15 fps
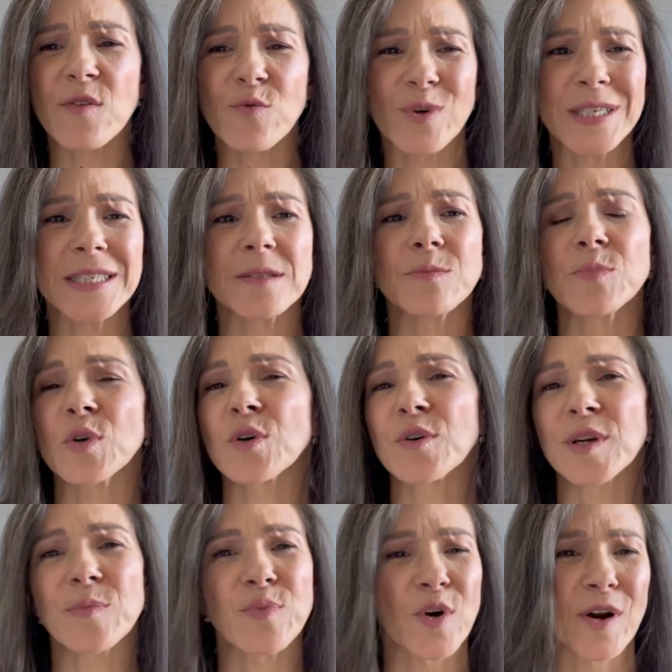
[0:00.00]
and resin
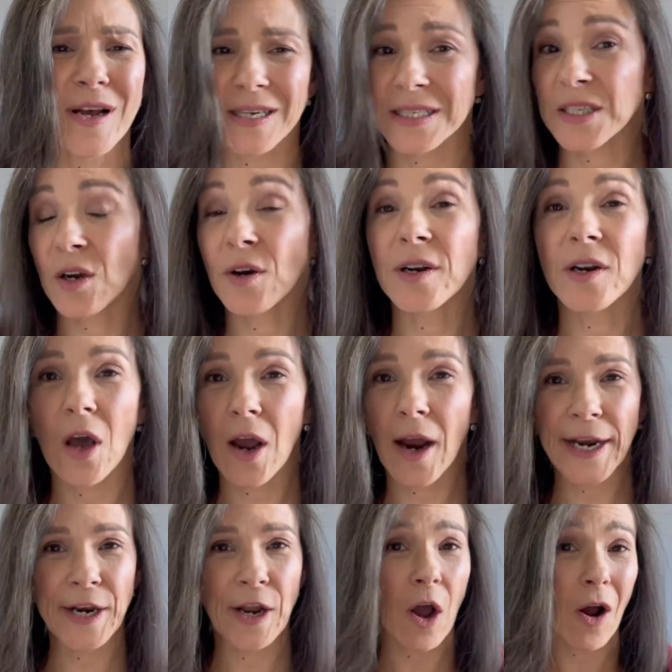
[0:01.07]
pouring products
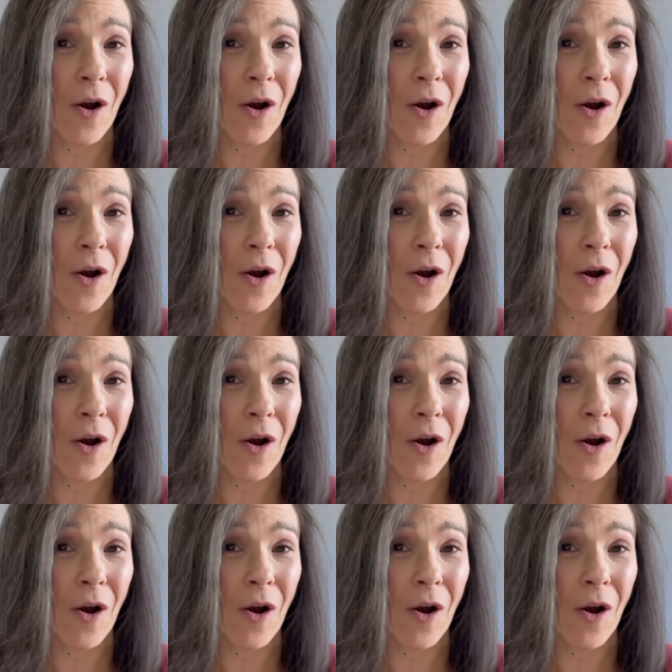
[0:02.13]
online,